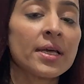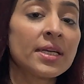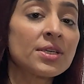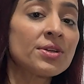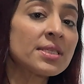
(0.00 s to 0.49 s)

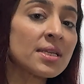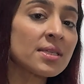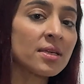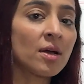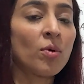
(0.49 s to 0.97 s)
increases
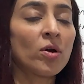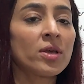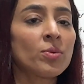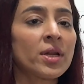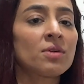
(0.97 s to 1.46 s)
in our
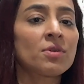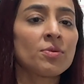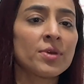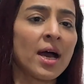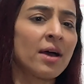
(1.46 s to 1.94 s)
body whenever
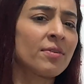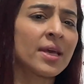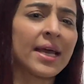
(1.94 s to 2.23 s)
we are having